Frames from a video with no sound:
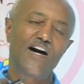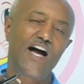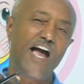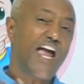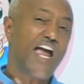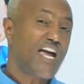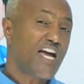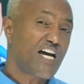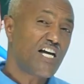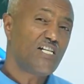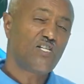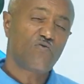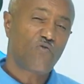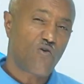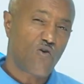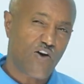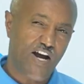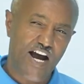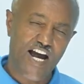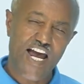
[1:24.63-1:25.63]
English
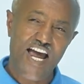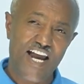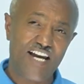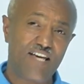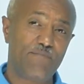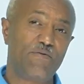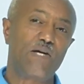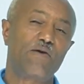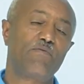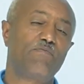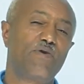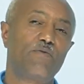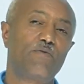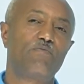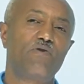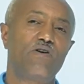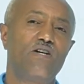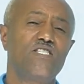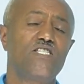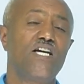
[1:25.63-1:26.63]
for academic
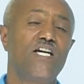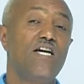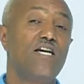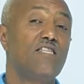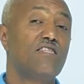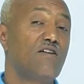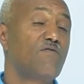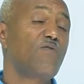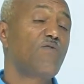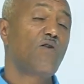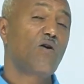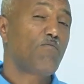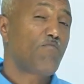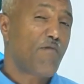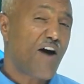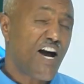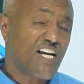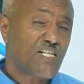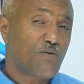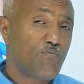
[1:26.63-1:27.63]
purpose, therefore
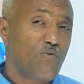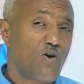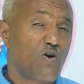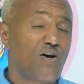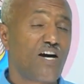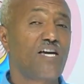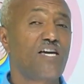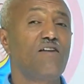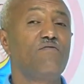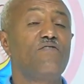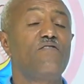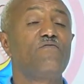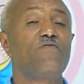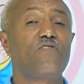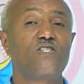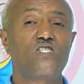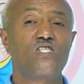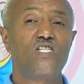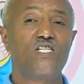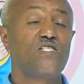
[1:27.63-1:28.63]
much more I give
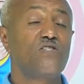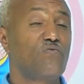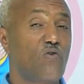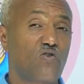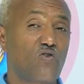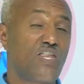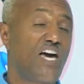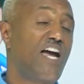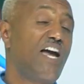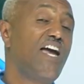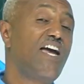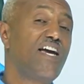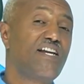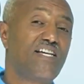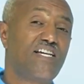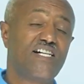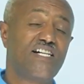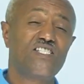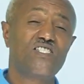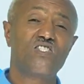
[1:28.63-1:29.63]
emphasis for the
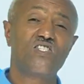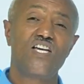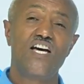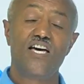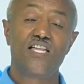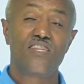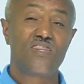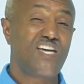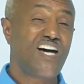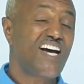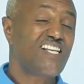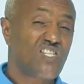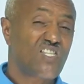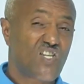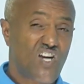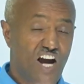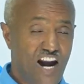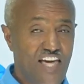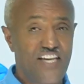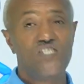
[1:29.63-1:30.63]
areas that
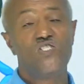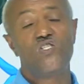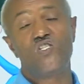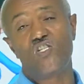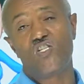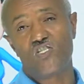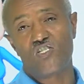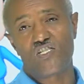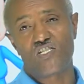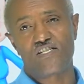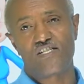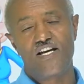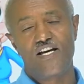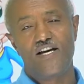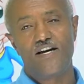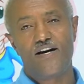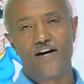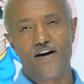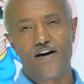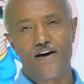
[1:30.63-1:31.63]
challenges
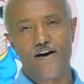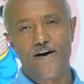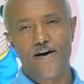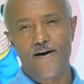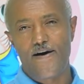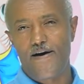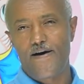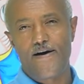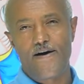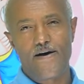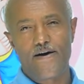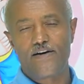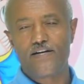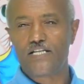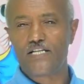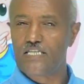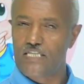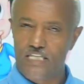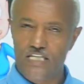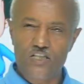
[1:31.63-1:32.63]

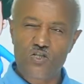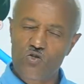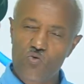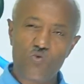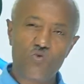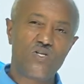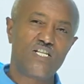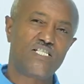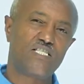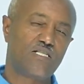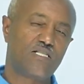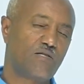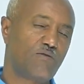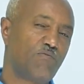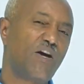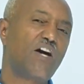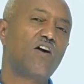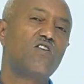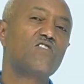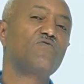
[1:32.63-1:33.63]
the students,
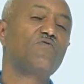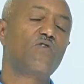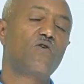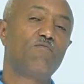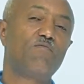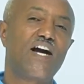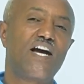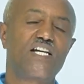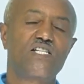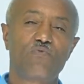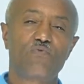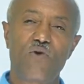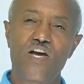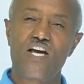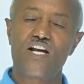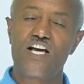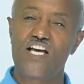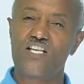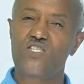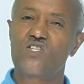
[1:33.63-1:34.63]
because from my
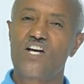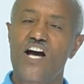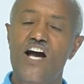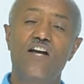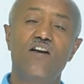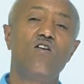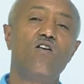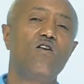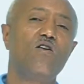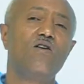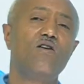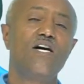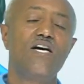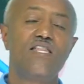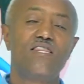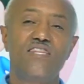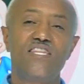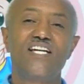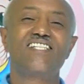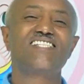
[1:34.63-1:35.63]
experience I know
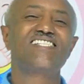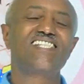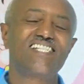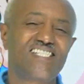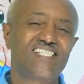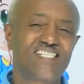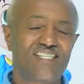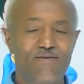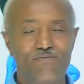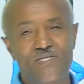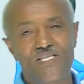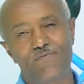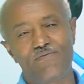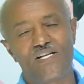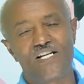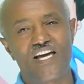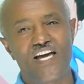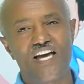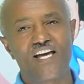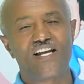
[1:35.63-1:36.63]
there's a
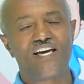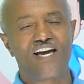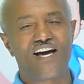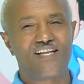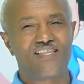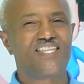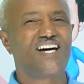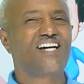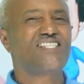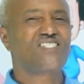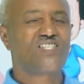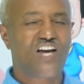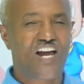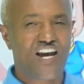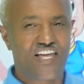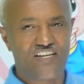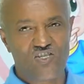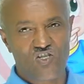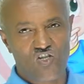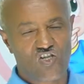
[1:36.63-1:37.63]
susceptible area that
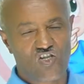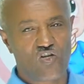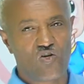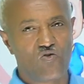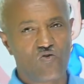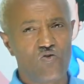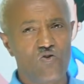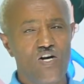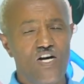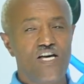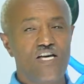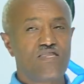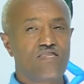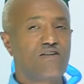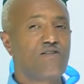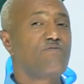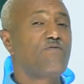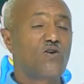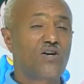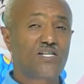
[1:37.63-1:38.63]
challenges you.
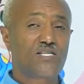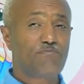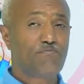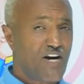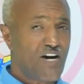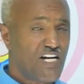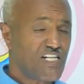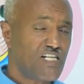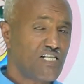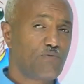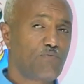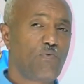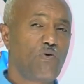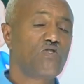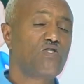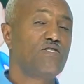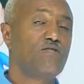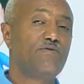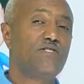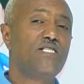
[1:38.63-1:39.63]
Therefore, as much as
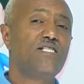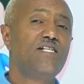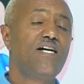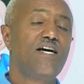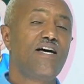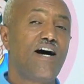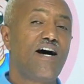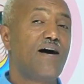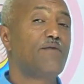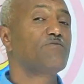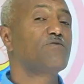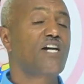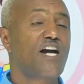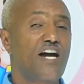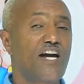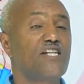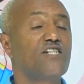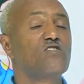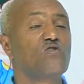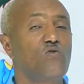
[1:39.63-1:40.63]
possible, I'm
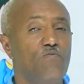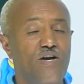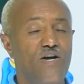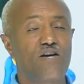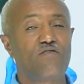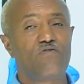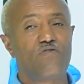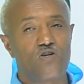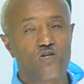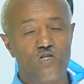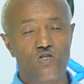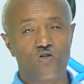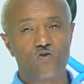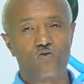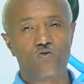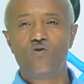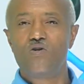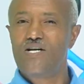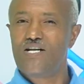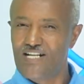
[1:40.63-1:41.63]
trying to make for
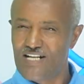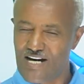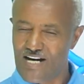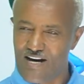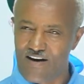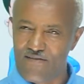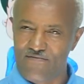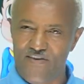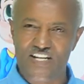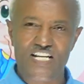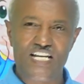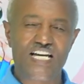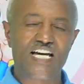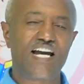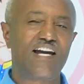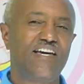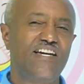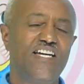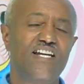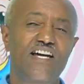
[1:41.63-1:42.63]
you very
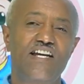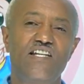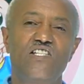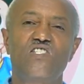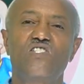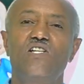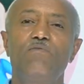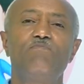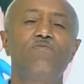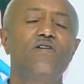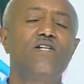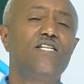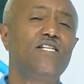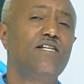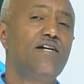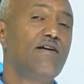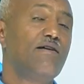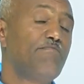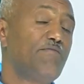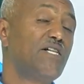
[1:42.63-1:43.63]
clear and simple.
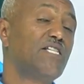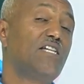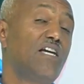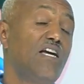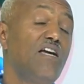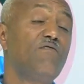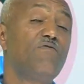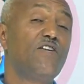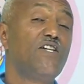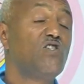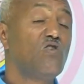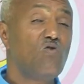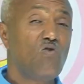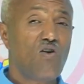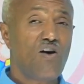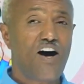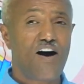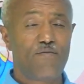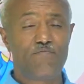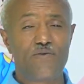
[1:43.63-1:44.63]
But if you do
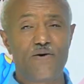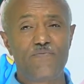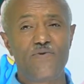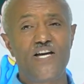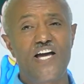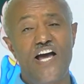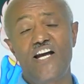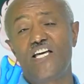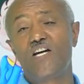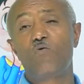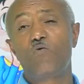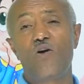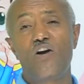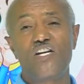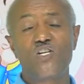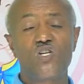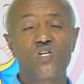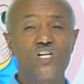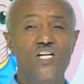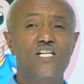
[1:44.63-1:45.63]
have maybe any
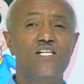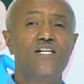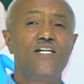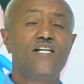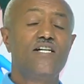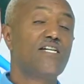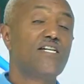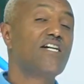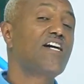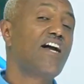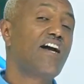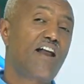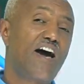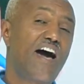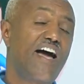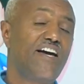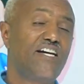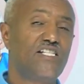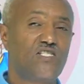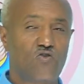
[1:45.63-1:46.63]
question, you can
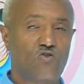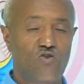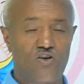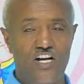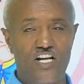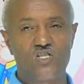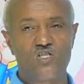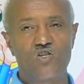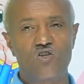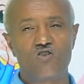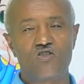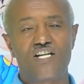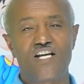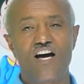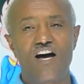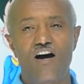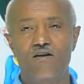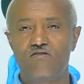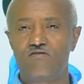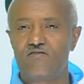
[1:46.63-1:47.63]
write or else jot
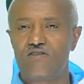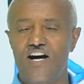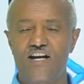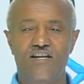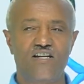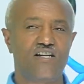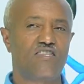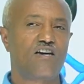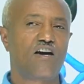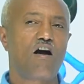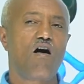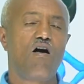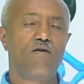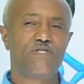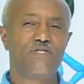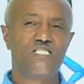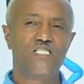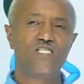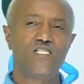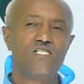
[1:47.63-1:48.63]
down under the
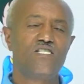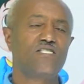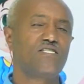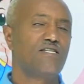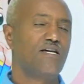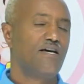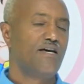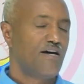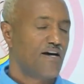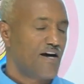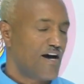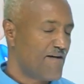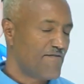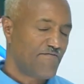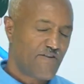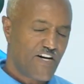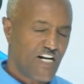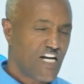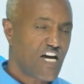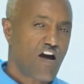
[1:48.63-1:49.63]
comments. I'm
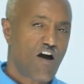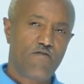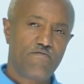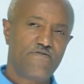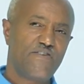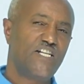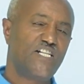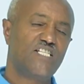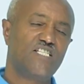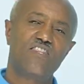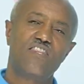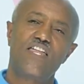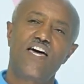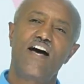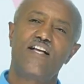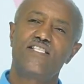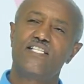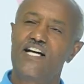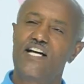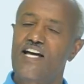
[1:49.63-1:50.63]
very confident
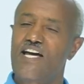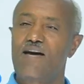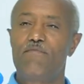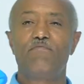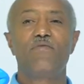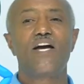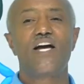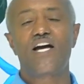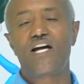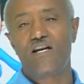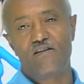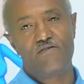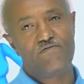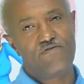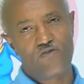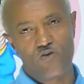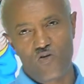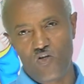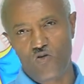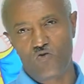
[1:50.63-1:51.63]
that I can make clear
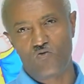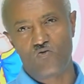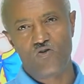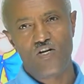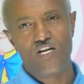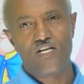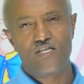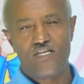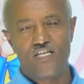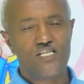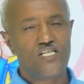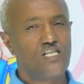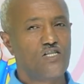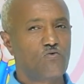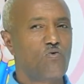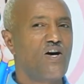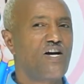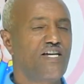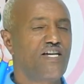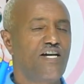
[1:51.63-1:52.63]
for you. This is
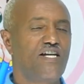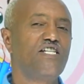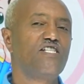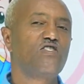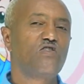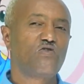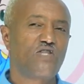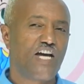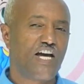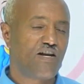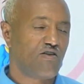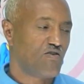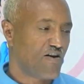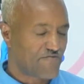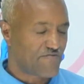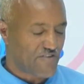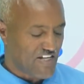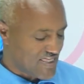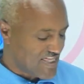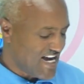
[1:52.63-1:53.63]
what I need to tell you.
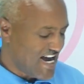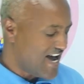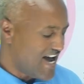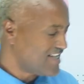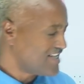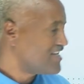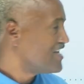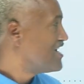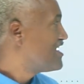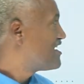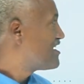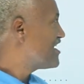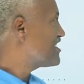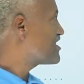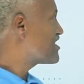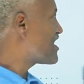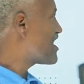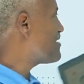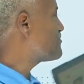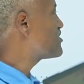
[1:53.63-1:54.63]
After that,
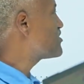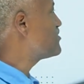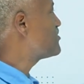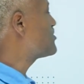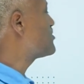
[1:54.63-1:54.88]
let's come to